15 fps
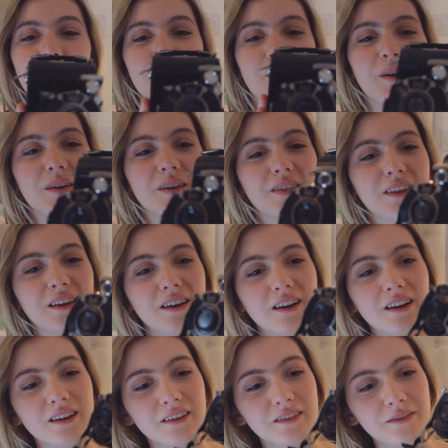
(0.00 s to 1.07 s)
but there
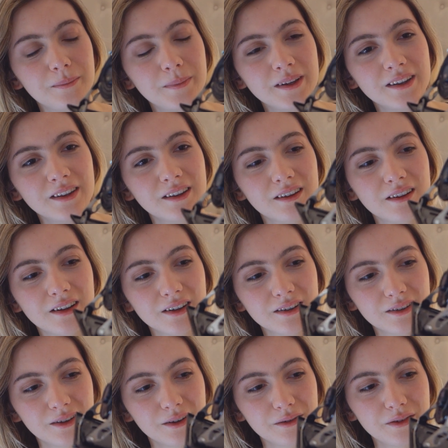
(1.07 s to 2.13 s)
have been a
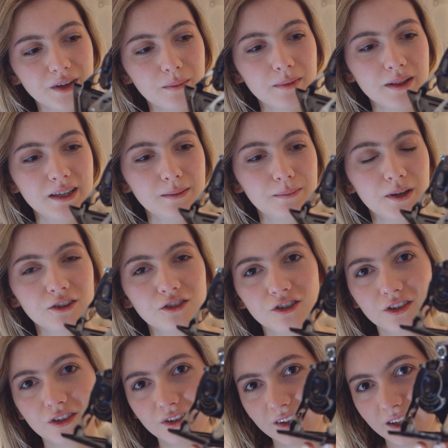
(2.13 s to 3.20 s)
lot of family
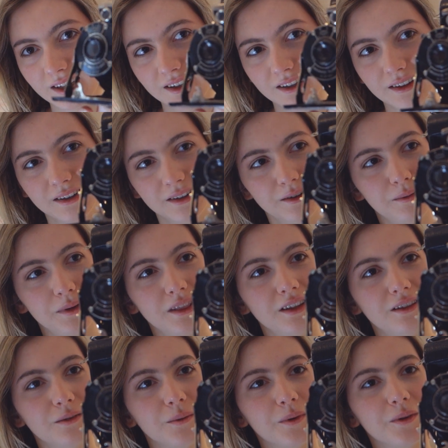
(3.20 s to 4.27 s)
pictures taken with
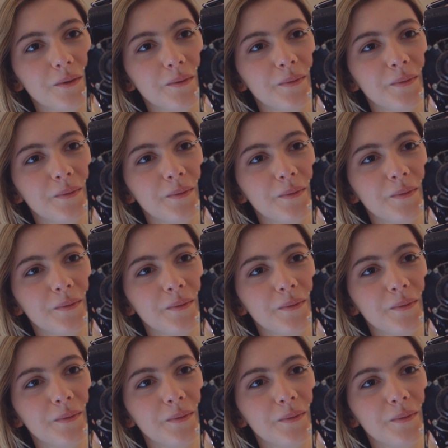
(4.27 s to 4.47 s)
this one.